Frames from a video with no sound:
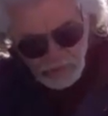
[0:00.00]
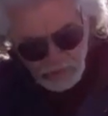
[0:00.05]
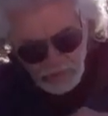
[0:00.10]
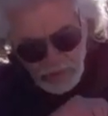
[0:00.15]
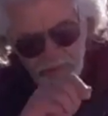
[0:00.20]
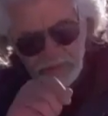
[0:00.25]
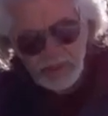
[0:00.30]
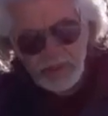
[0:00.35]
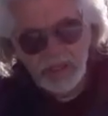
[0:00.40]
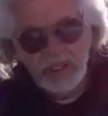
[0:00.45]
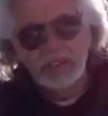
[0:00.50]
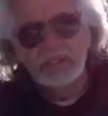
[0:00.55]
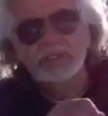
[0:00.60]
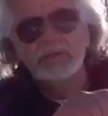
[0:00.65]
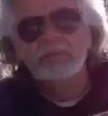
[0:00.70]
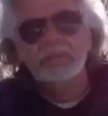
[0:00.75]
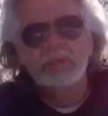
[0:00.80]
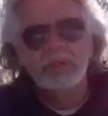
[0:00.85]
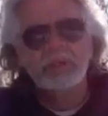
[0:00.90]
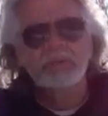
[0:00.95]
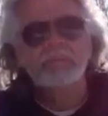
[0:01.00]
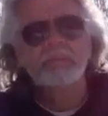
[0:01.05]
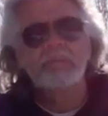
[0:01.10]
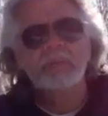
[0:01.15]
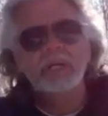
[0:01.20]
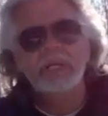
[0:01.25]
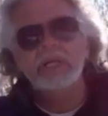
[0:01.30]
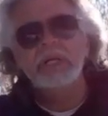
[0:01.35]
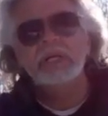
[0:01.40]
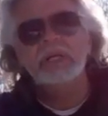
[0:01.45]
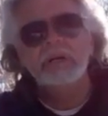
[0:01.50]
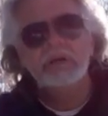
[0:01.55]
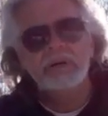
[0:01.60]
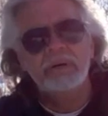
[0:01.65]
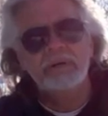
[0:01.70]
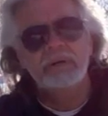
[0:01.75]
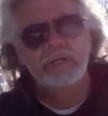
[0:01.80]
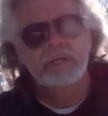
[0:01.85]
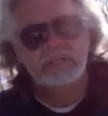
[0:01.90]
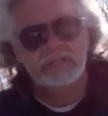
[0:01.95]
We paint the balloon, many
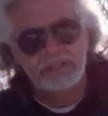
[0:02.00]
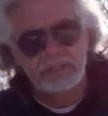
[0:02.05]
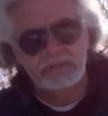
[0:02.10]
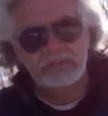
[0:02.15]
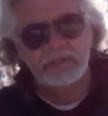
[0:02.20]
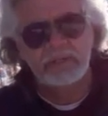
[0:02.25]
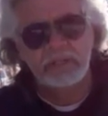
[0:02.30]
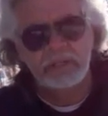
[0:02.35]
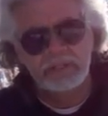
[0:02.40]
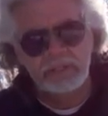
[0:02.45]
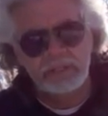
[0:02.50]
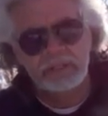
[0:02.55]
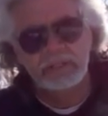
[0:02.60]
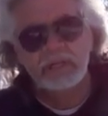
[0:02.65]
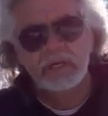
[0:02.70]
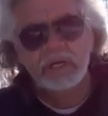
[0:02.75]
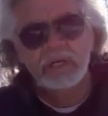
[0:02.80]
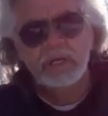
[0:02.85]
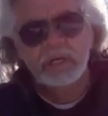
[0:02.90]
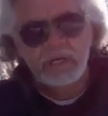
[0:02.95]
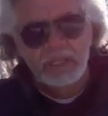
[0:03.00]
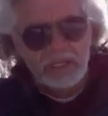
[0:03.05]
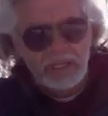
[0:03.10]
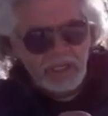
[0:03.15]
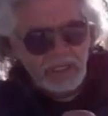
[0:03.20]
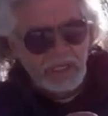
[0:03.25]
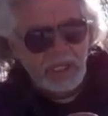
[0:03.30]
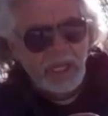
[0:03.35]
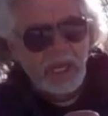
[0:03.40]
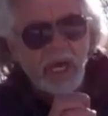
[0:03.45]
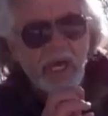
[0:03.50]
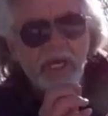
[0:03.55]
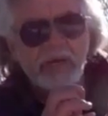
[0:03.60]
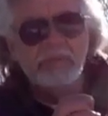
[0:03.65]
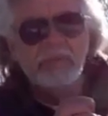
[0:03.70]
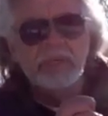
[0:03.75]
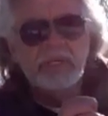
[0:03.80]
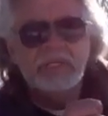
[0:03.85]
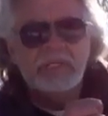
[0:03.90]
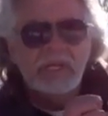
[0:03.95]
coatings of this. Then he
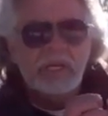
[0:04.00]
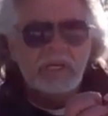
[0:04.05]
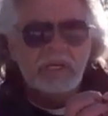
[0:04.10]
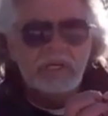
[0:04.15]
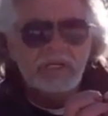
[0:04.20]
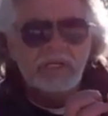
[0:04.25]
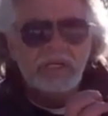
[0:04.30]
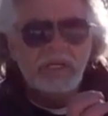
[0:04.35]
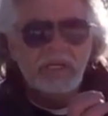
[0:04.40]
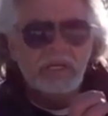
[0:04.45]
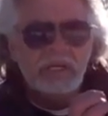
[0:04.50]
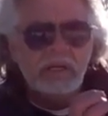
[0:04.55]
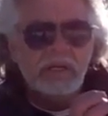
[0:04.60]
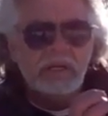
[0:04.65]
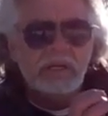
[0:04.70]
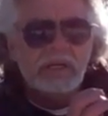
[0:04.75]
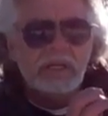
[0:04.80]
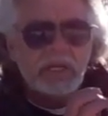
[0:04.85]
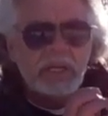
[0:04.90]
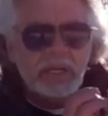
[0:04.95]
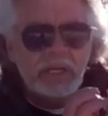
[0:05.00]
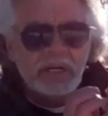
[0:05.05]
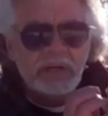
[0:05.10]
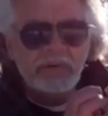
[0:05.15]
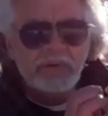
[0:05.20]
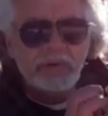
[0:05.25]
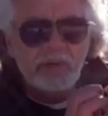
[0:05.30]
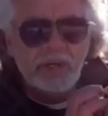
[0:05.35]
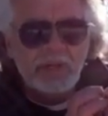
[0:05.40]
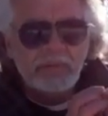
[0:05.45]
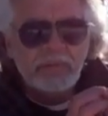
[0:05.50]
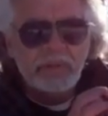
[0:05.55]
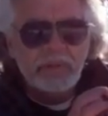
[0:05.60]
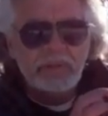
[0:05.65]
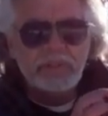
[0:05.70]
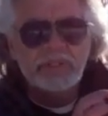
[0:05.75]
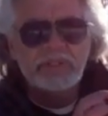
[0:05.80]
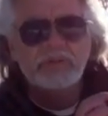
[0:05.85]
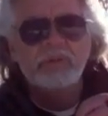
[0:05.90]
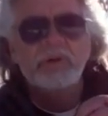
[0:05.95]
had me take a needle and carefully put
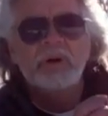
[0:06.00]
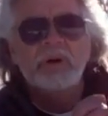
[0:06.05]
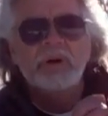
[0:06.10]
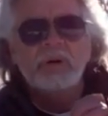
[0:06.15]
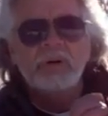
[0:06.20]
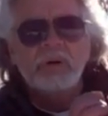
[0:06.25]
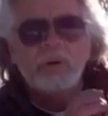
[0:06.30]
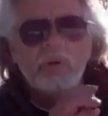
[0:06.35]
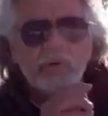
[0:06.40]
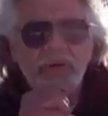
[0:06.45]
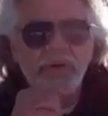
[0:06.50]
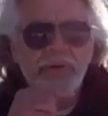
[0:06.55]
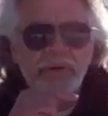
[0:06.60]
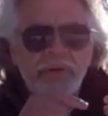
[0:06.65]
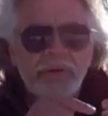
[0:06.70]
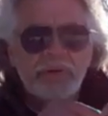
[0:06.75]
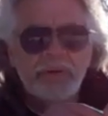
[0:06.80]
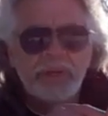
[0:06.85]
a small hole through